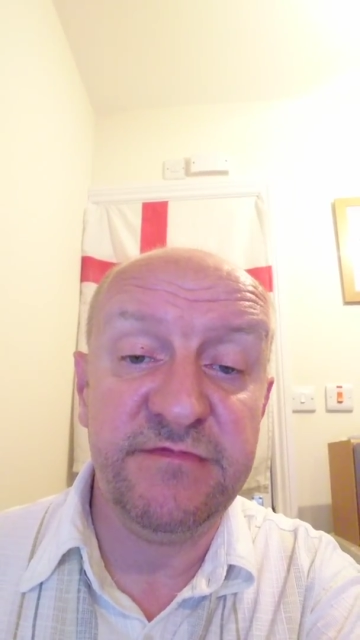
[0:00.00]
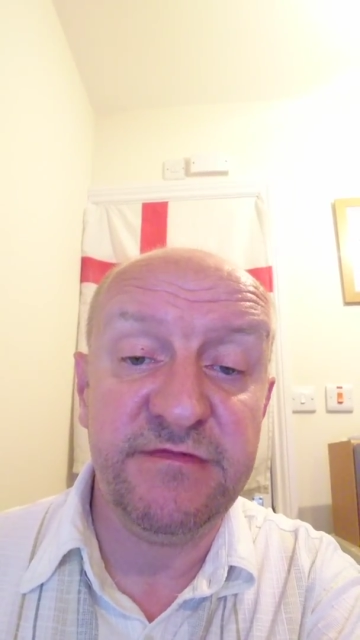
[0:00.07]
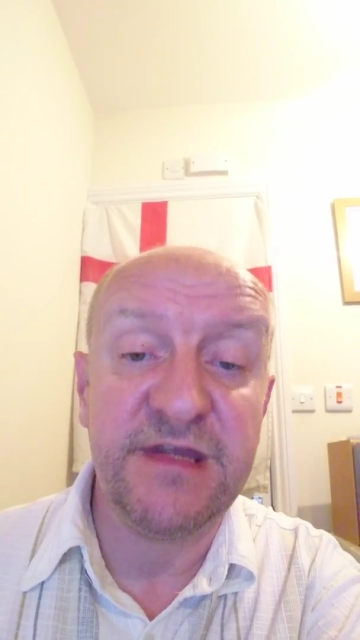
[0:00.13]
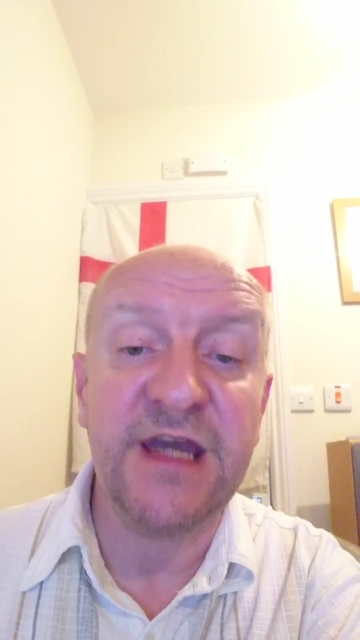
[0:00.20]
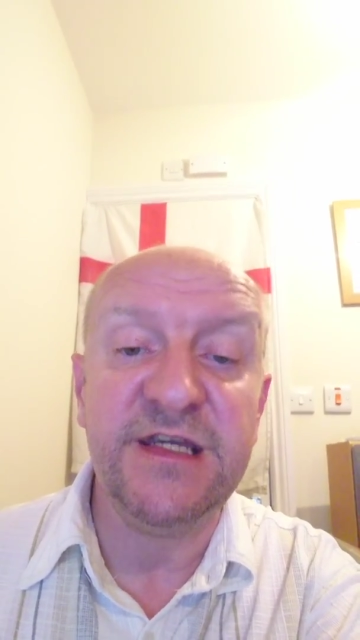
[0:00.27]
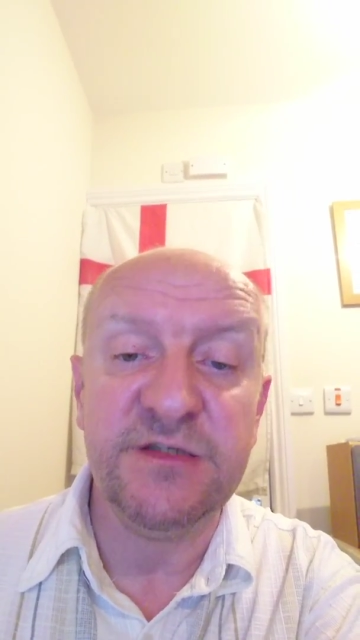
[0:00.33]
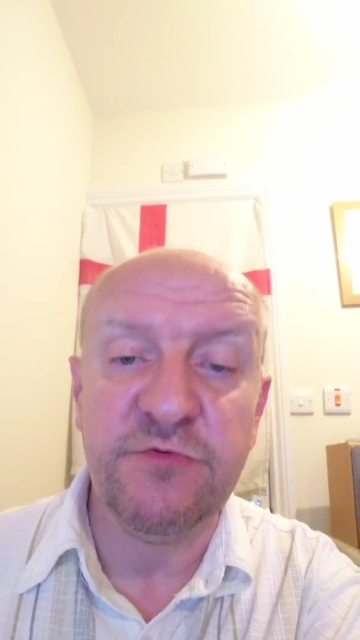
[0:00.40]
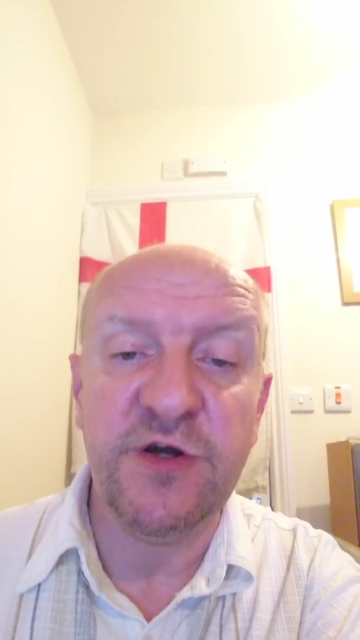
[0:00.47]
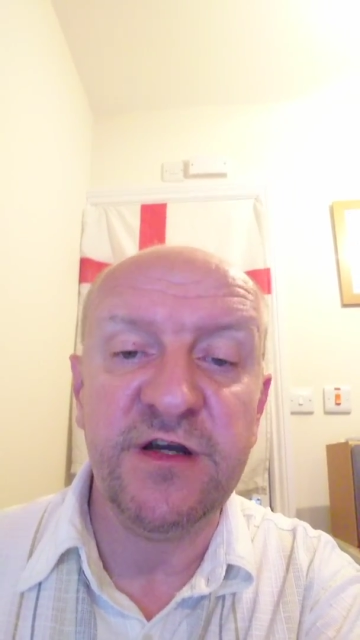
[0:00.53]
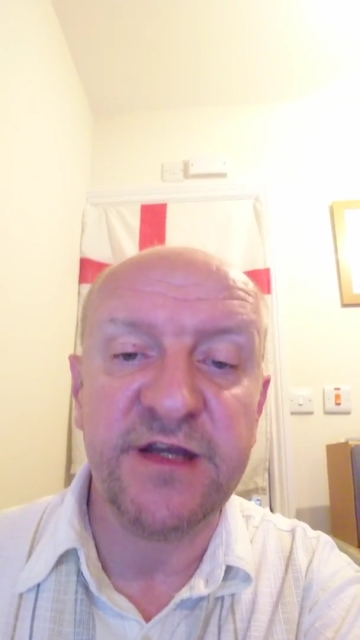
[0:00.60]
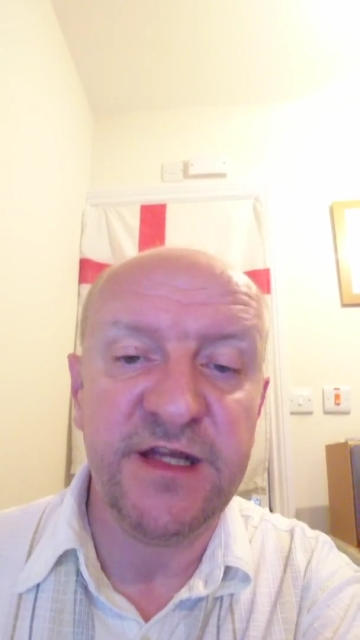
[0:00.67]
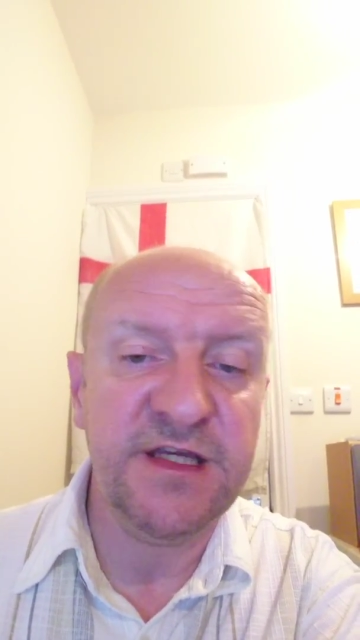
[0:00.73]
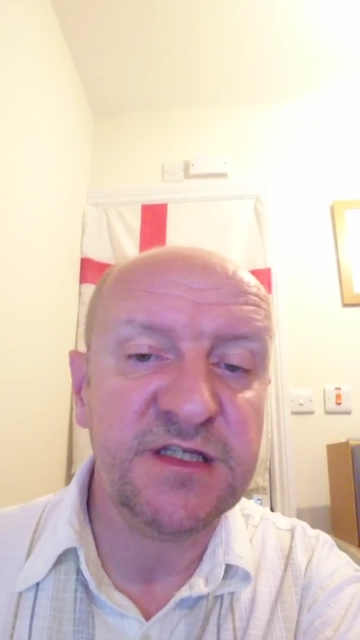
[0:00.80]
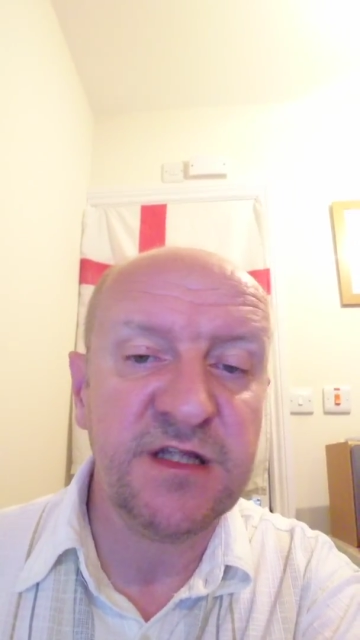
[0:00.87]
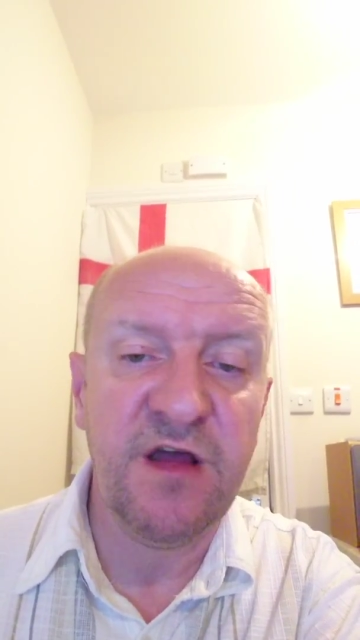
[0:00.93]
day's work
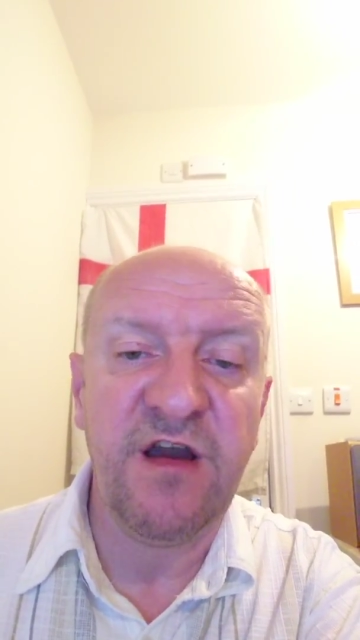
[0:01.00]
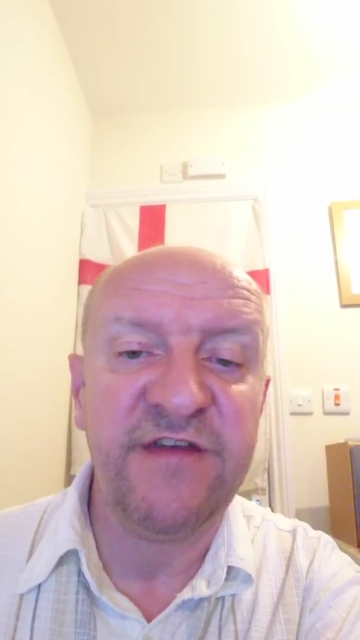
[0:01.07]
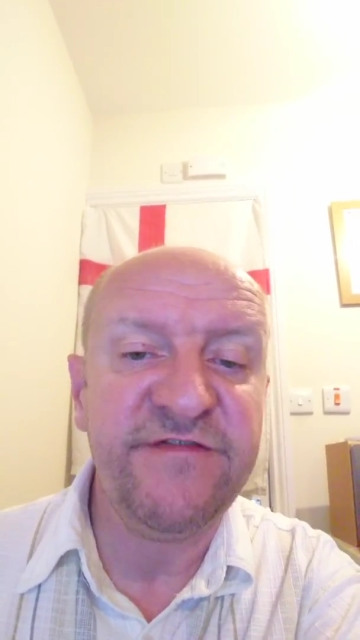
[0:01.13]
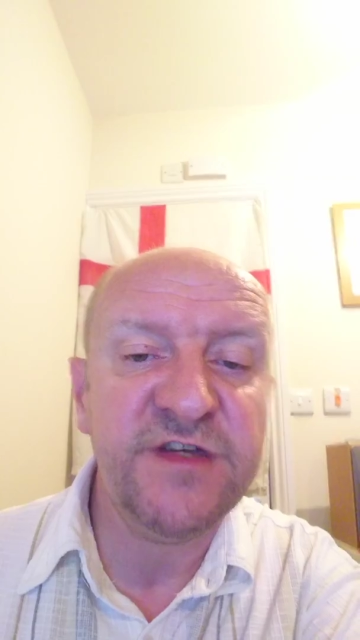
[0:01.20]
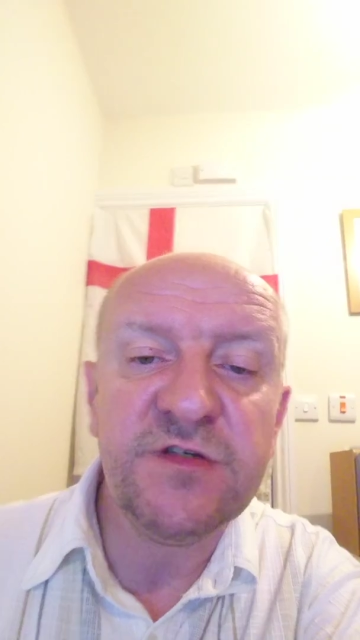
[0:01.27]
in his life.